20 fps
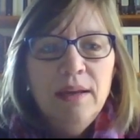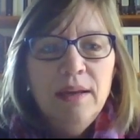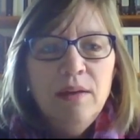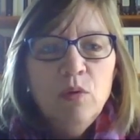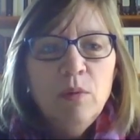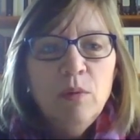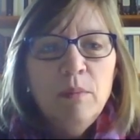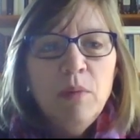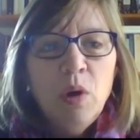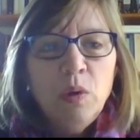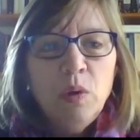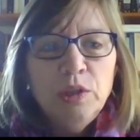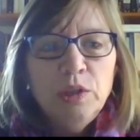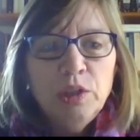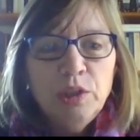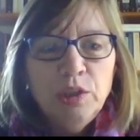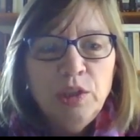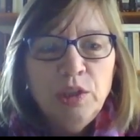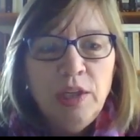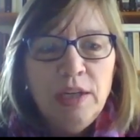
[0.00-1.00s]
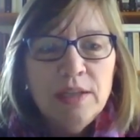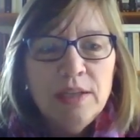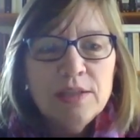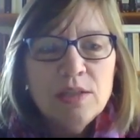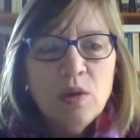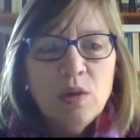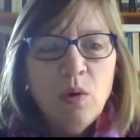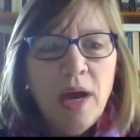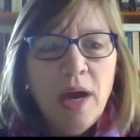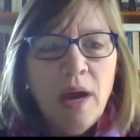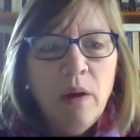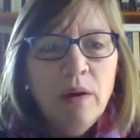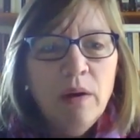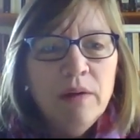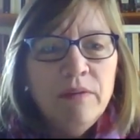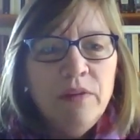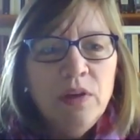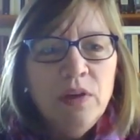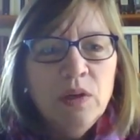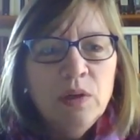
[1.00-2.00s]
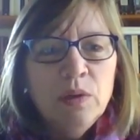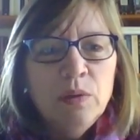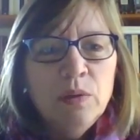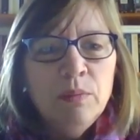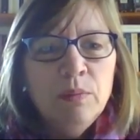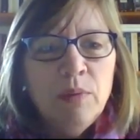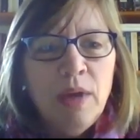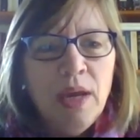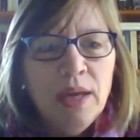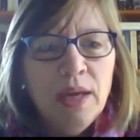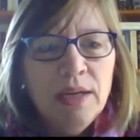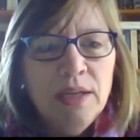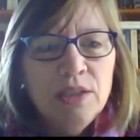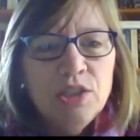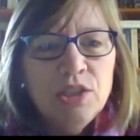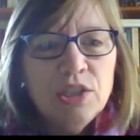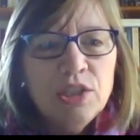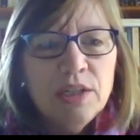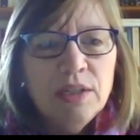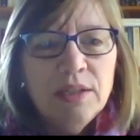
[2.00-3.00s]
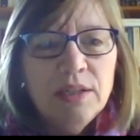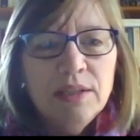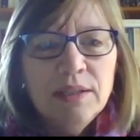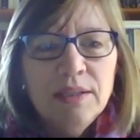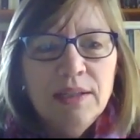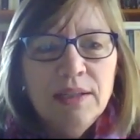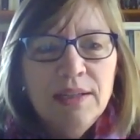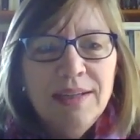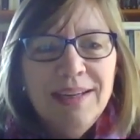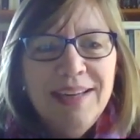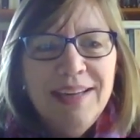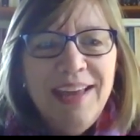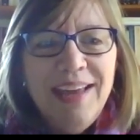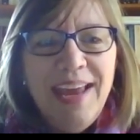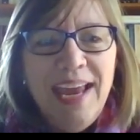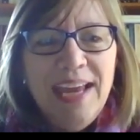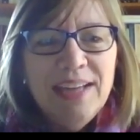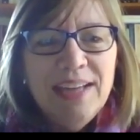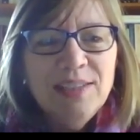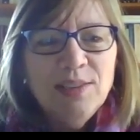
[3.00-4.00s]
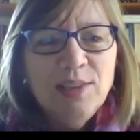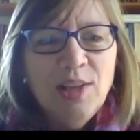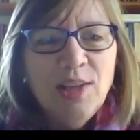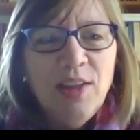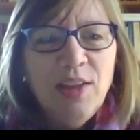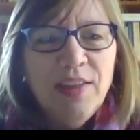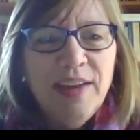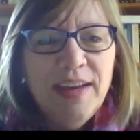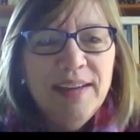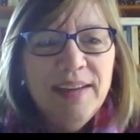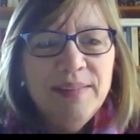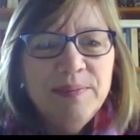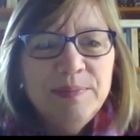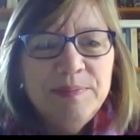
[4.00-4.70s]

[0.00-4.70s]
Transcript: remote learning. So how have you managed to handle all that?